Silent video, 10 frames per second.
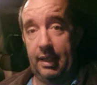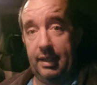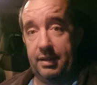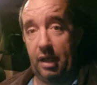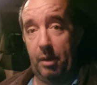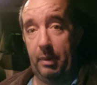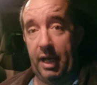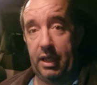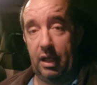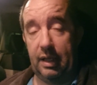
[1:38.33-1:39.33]
Let's hope
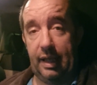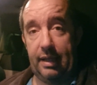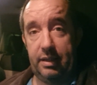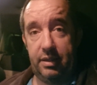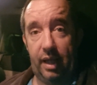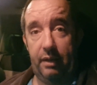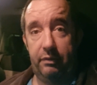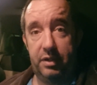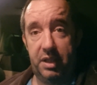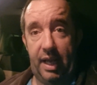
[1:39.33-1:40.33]
that young lad is
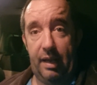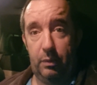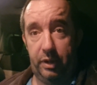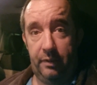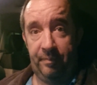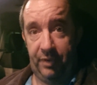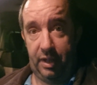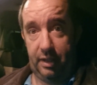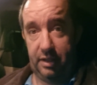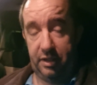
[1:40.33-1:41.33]
safe and sound
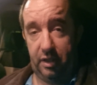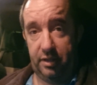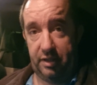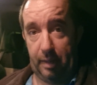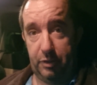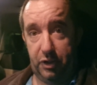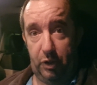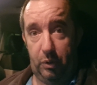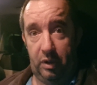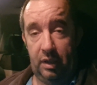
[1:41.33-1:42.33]
and he turns up
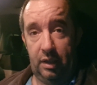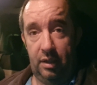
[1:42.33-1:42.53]
soon